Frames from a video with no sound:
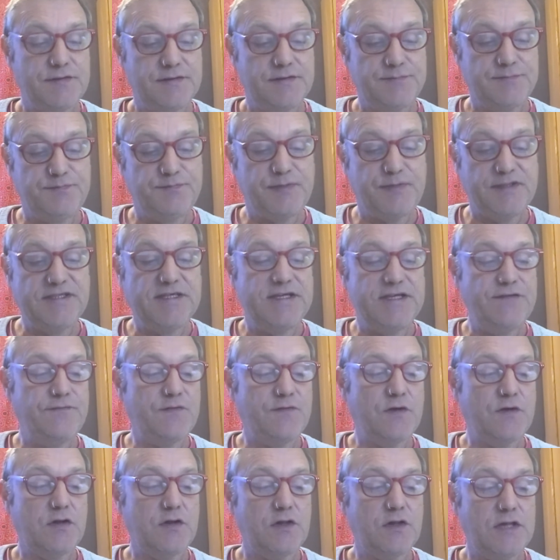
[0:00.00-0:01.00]
but
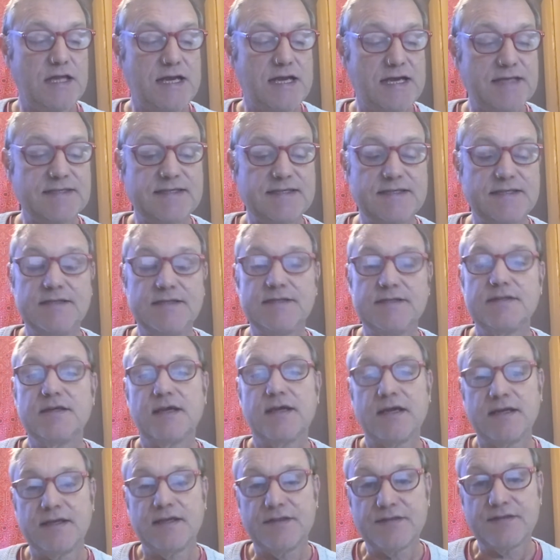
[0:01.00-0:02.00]
different classes
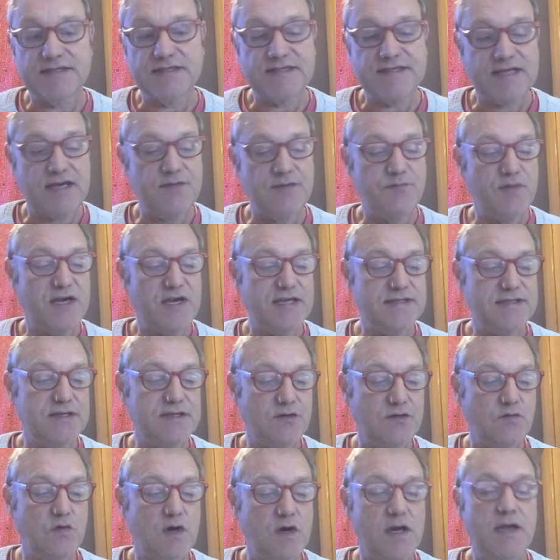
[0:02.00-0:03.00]
and in the same basic
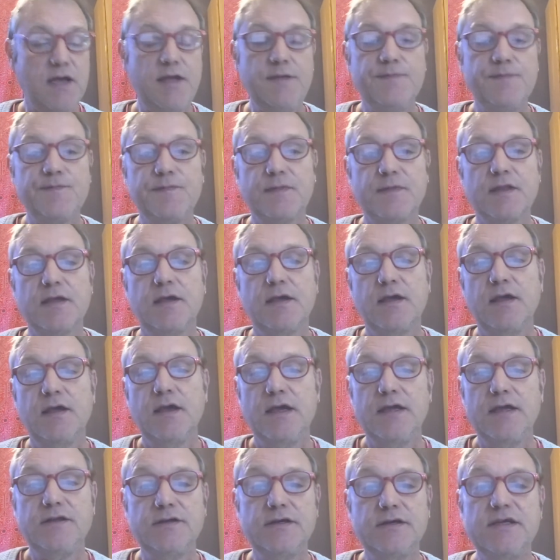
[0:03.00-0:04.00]
way.
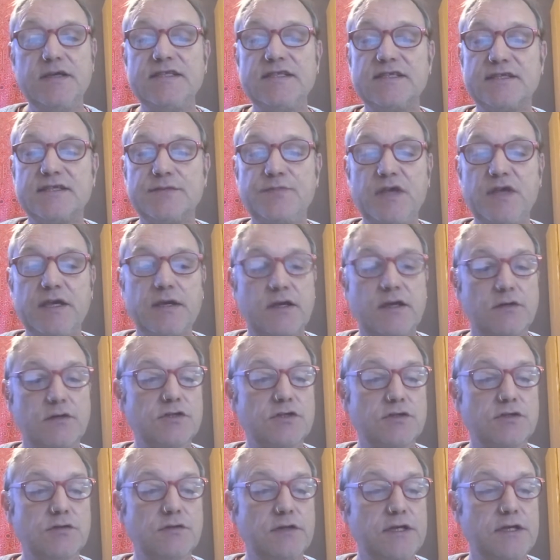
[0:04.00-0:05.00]
It needs to be
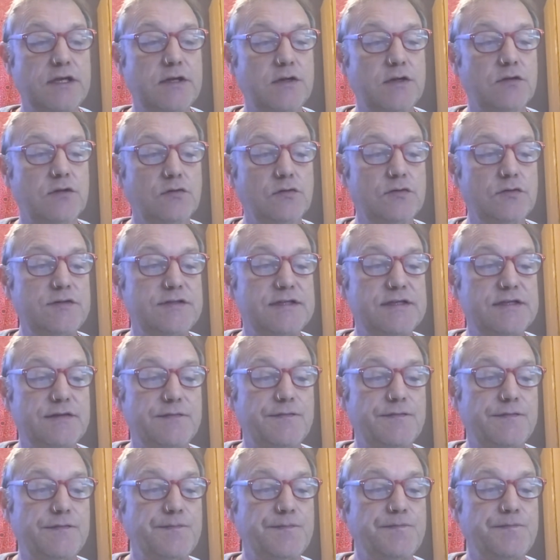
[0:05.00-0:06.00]
culturally
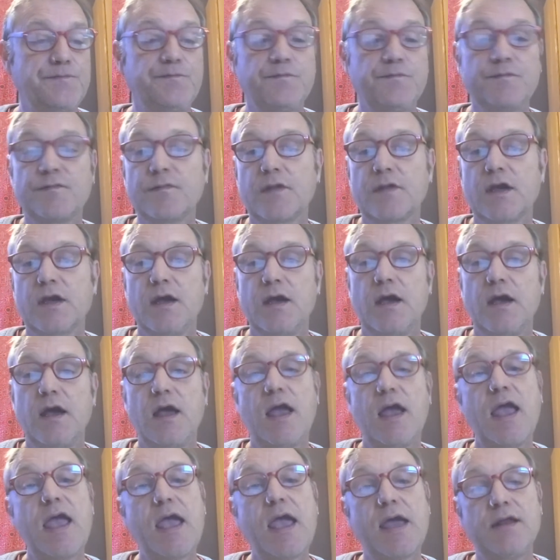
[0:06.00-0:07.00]
inclusive,
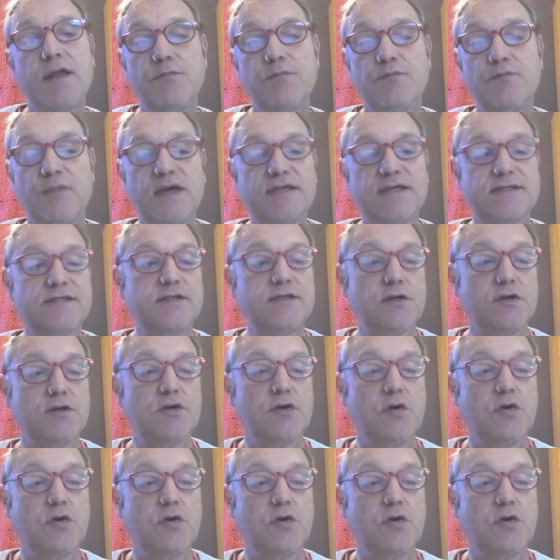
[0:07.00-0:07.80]
and it must occur